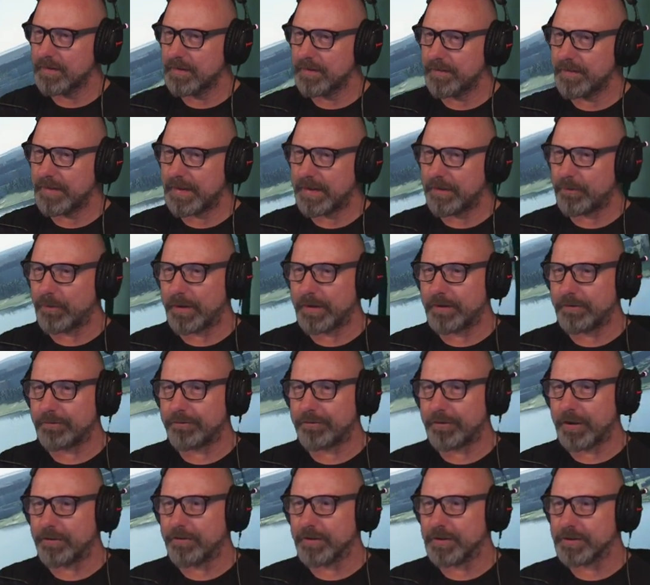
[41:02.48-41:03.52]
Then right in
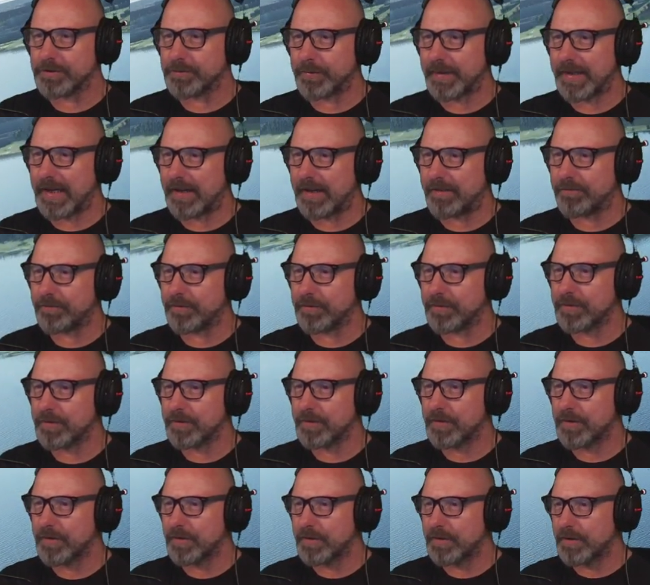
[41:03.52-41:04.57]
front of us we have
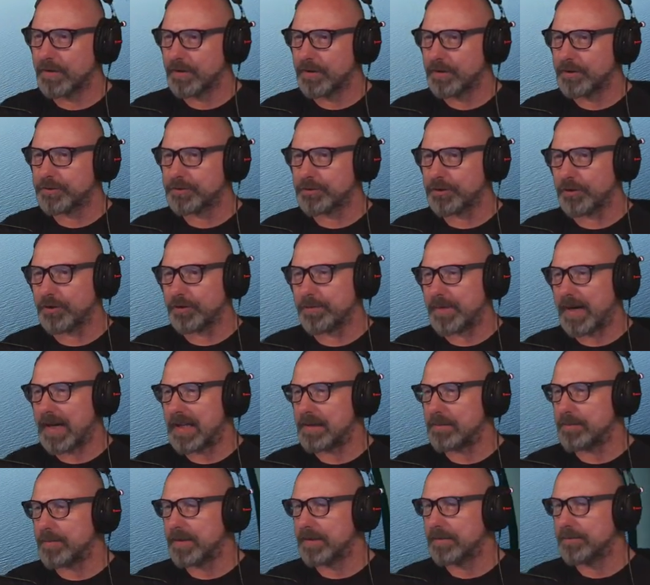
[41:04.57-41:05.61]

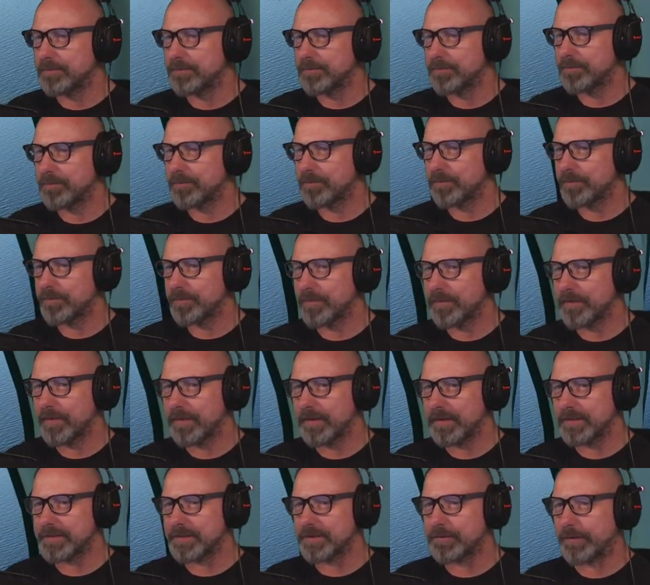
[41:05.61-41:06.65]
Södermalm.
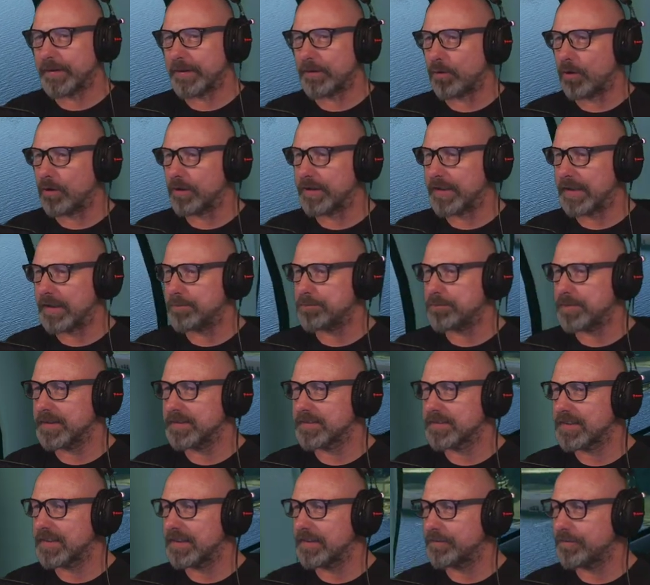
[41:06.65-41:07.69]
This is where all the
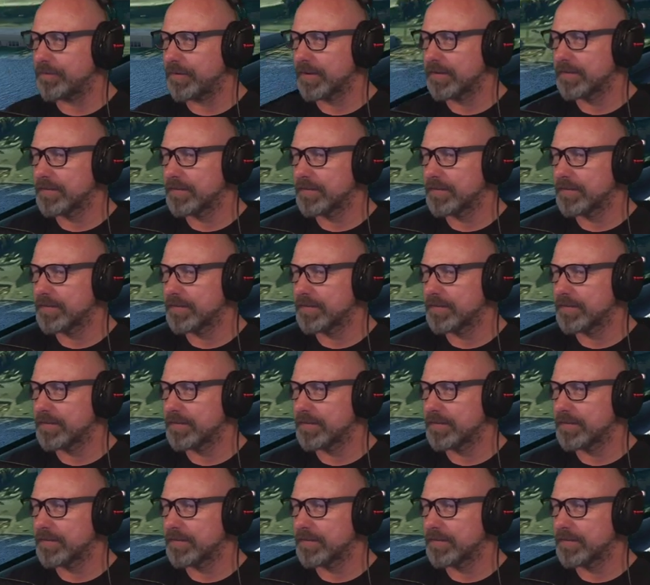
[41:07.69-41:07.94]
hippies live.